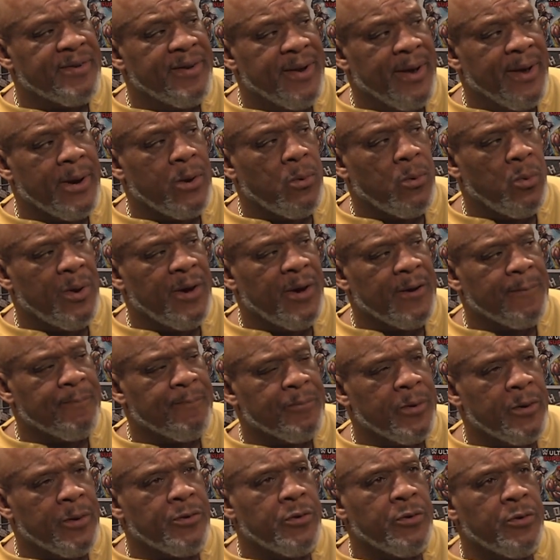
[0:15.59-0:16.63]
that away.
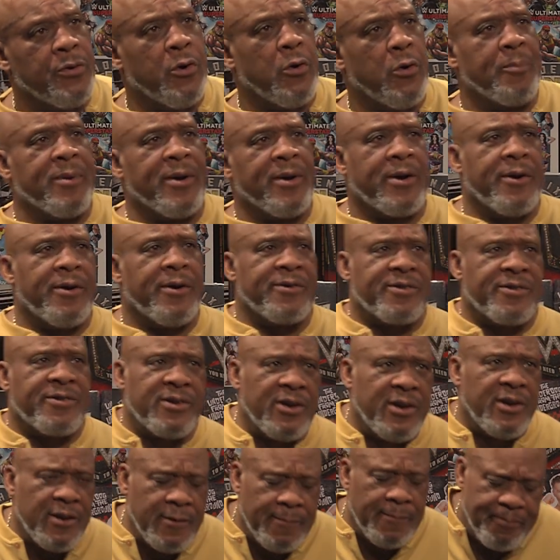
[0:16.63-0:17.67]
You know, because
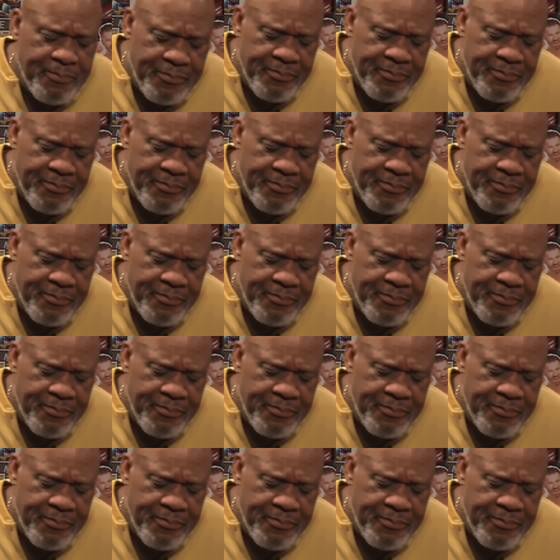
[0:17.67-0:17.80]
see,